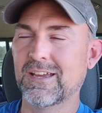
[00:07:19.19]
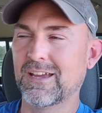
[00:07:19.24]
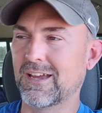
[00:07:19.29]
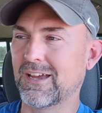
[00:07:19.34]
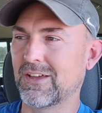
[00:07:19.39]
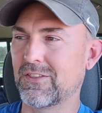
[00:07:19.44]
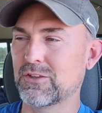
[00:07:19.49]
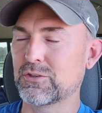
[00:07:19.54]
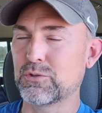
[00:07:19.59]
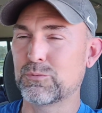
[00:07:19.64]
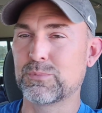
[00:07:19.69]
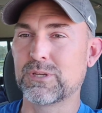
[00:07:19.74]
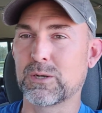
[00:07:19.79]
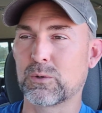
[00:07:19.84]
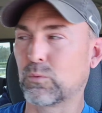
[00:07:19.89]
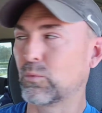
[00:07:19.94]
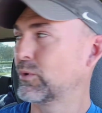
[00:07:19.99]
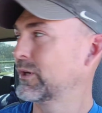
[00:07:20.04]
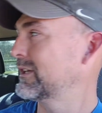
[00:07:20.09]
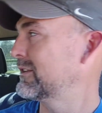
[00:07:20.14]
this would be
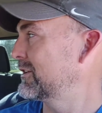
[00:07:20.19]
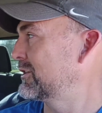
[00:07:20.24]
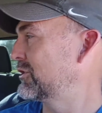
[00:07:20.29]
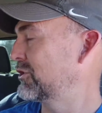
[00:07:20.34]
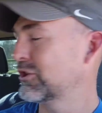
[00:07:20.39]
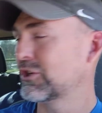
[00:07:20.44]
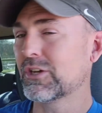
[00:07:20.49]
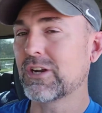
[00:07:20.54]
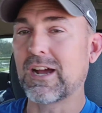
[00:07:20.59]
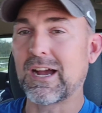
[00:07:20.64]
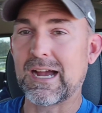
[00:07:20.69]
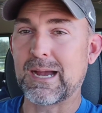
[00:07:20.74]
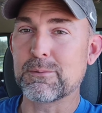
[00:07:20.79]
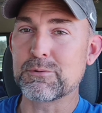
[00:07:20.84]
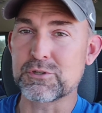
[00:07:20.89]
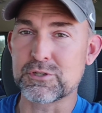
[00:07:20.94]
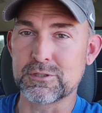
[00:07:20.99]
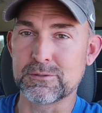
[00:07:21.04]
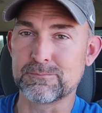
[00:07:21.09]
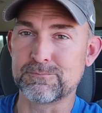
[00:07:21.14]
a really good
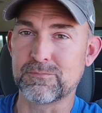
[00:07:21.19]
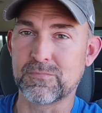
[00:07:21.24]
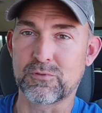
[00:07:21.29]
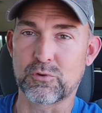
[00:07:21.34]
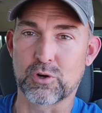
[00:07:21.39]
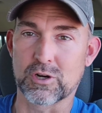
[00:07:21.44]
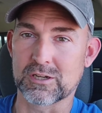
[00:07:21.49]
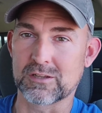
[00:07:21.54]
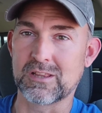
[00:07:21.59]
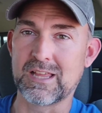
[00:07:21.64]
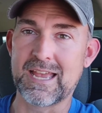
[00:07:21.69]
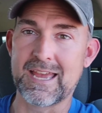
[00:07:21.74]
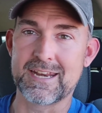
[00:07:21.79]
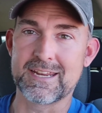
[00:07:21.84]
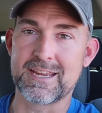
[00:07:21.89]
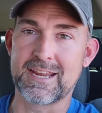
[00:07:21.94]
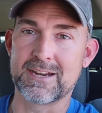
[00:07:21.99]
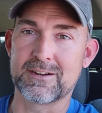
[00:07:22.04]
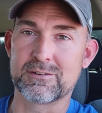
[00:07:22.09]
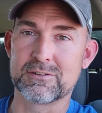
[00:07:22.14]
option for a
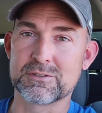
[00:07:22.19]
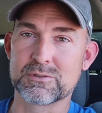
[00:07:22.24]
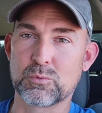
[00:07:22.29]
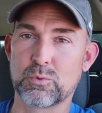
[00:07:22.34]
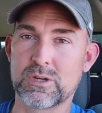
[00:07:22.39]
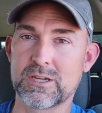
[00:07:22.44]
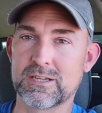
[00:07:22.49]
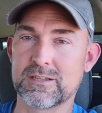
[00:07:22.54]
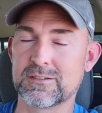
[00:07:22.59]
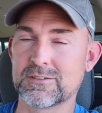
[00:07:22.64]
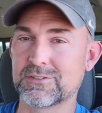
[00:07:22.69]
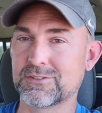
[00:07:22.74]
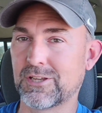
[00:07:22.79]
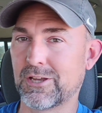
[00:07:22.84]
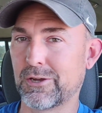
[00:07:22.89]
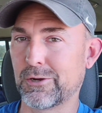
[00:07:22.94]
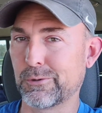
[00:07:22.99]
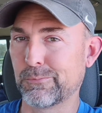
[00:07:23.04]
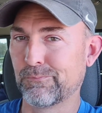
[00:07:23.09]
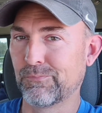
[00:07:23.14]
Gladiator as well.
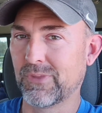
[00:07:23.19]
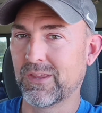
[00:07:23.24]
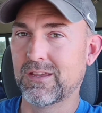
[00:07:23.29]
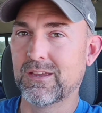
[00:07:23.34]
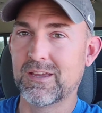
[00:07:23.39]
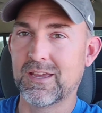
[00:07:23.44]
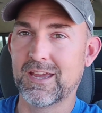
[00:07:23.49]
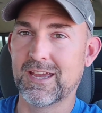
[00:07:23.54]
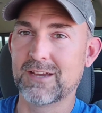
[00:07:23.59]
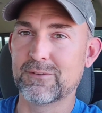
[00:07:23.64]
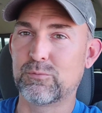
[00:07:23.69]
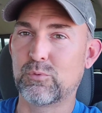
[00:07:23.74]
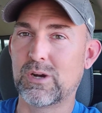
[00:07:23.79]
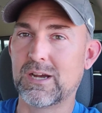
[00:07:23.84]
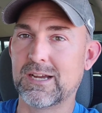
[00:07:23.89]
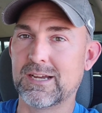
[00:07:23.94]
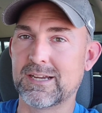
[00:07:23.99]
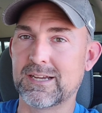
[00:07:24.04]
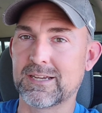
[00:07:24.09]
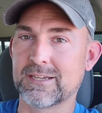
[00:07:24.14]
So
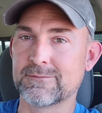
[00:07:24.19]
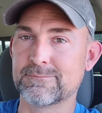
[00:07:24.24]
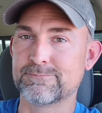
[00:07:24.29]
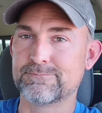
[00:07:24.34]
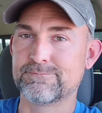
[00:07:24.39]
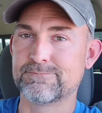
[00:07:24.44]
FYI.